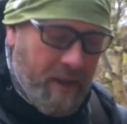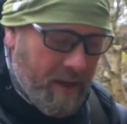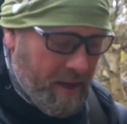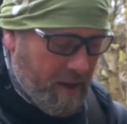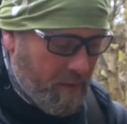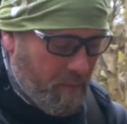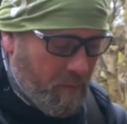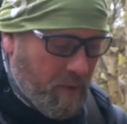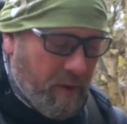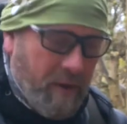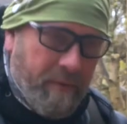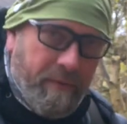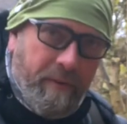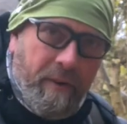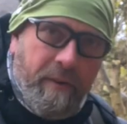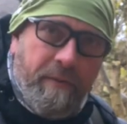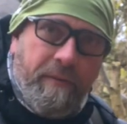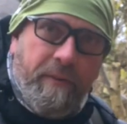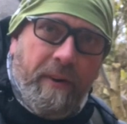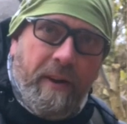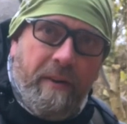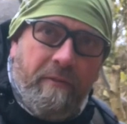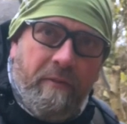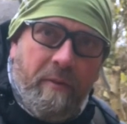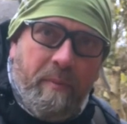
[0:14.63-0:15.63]
in one of her
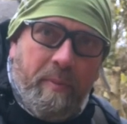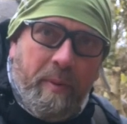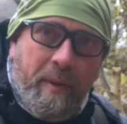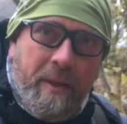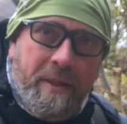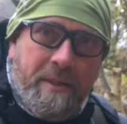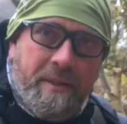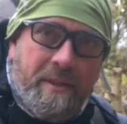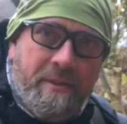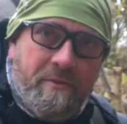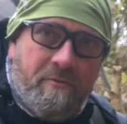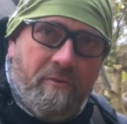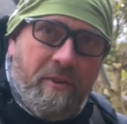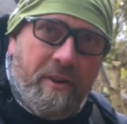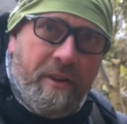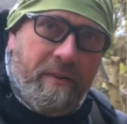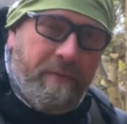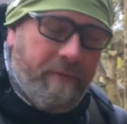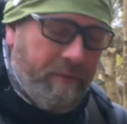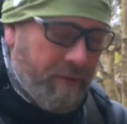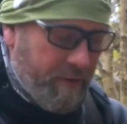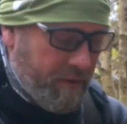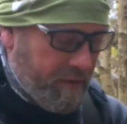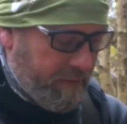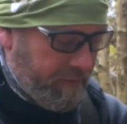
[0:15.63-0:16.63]
favourite places running
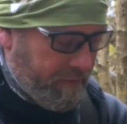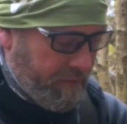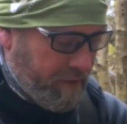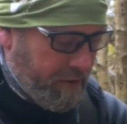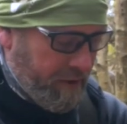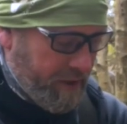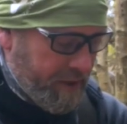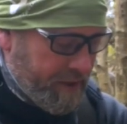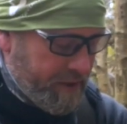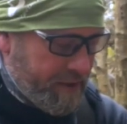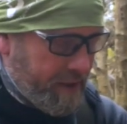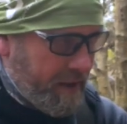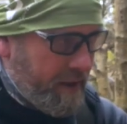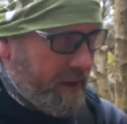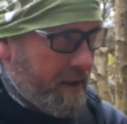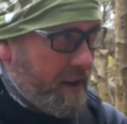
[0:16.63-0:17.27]
through the forest.